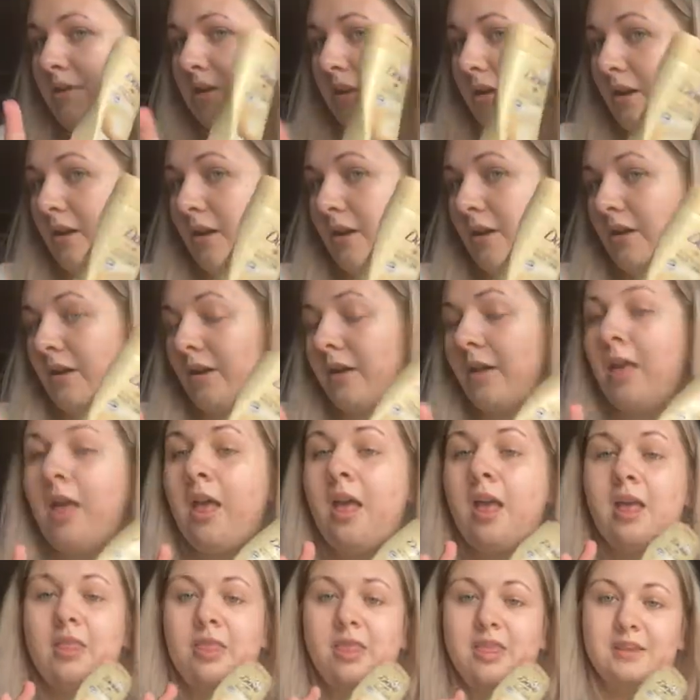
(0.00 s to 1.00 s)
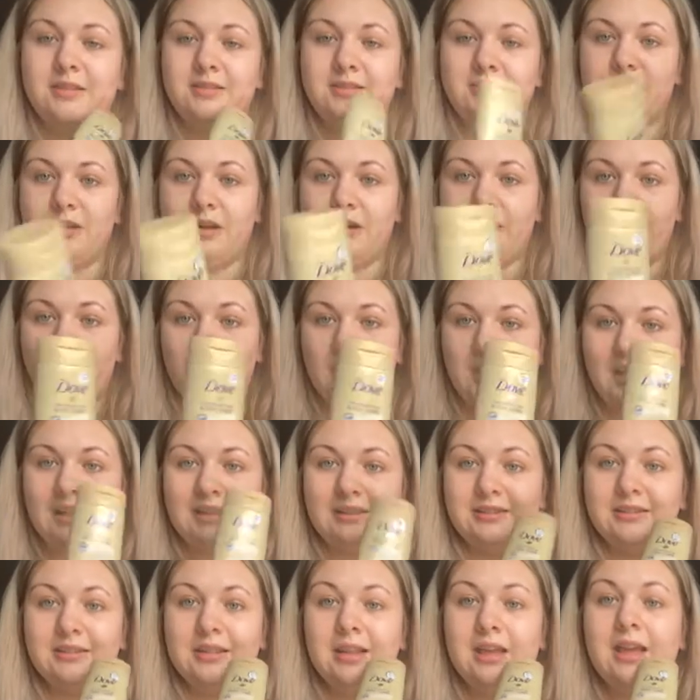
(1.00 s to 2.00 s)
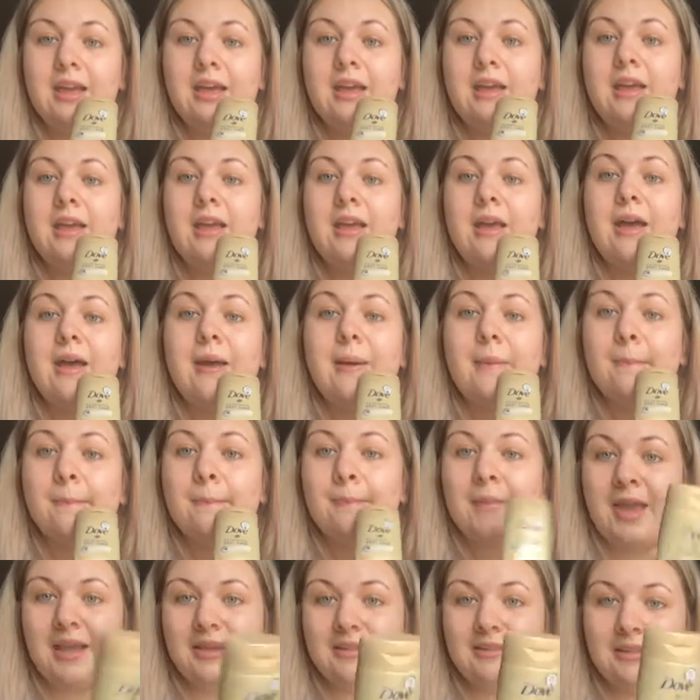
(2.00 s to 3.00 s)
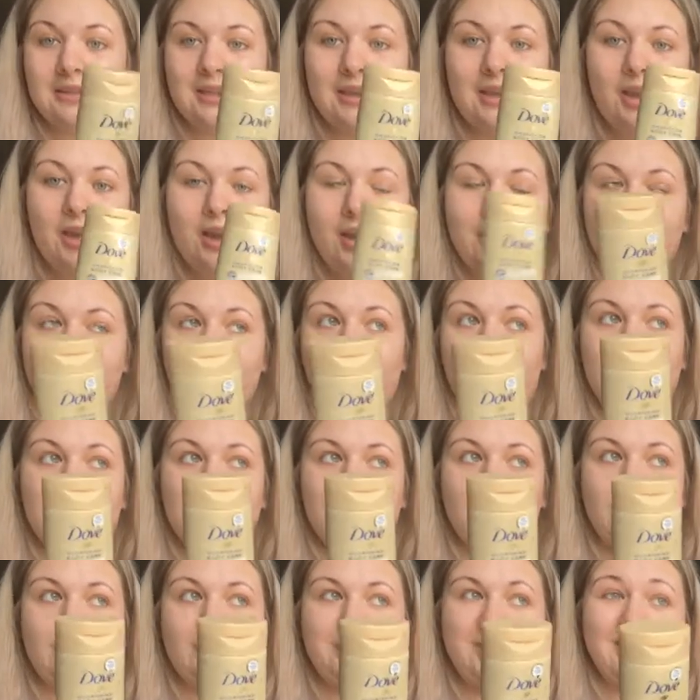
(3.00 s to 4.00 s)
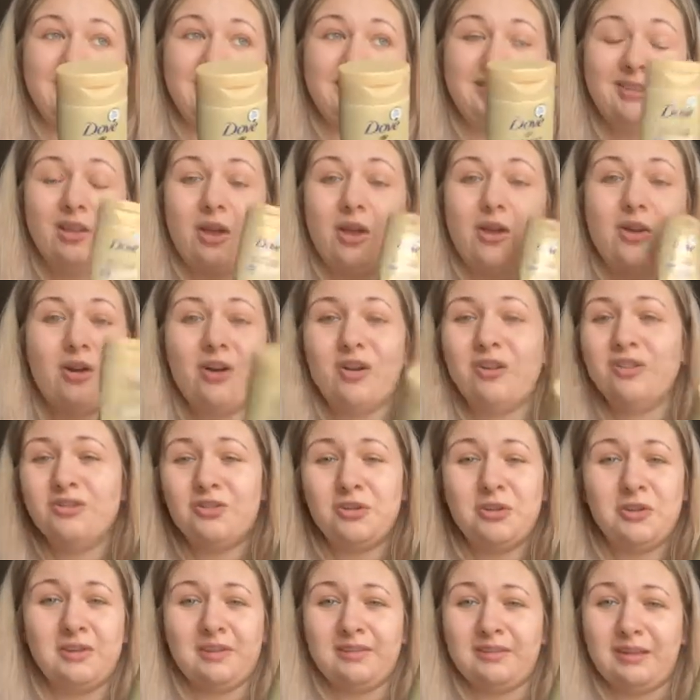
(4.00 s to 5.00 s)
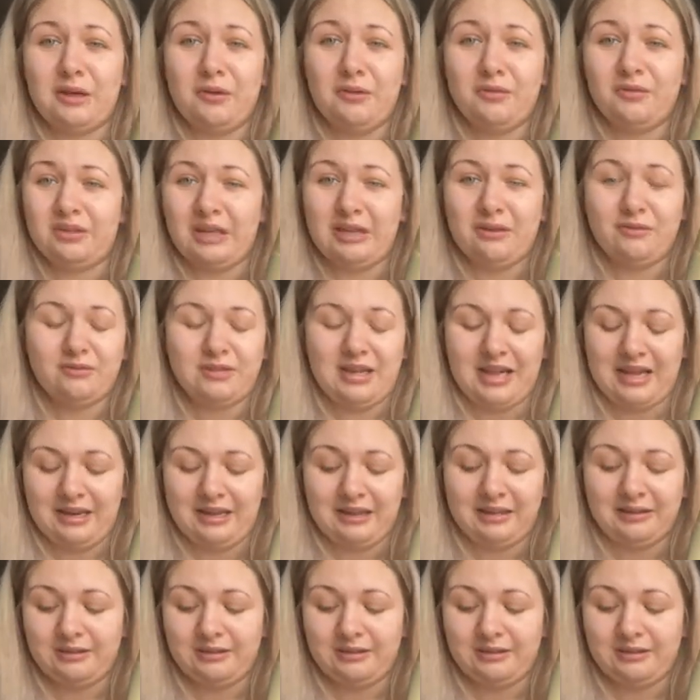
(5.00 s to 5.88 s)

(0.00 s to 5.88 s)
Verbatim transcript: to dark. This stuff is amazing. I always use this. I can't do the self self tanning